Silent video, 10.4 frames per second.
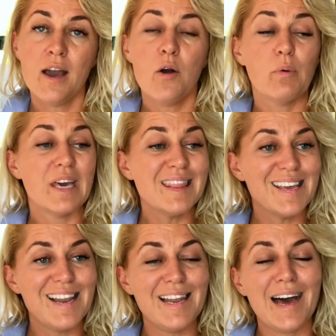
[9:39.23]
where
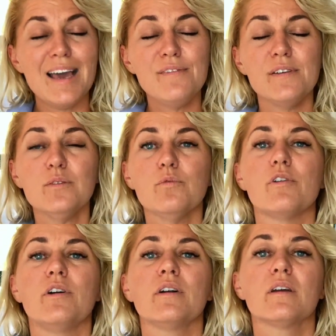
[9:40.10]
their life and
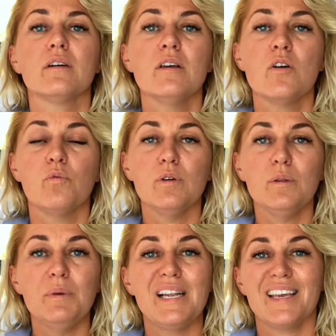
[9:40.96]
work will
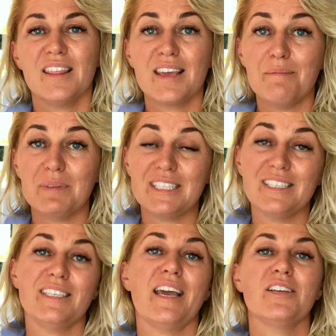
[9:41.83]
be like their
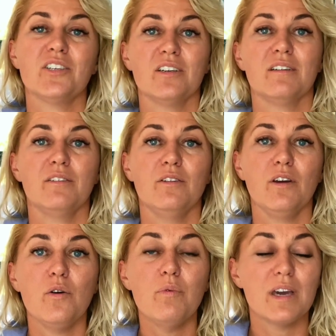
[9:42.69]
meditation, you
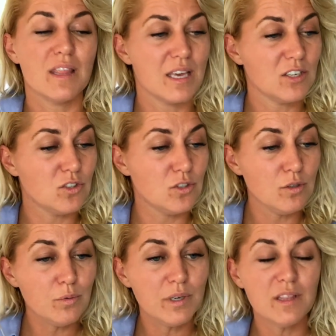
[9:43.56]
know, where they
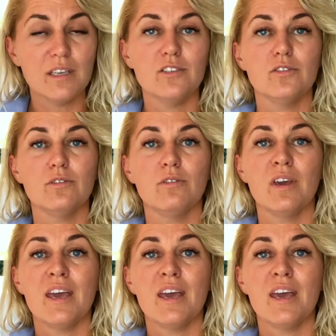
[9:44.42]
do what they do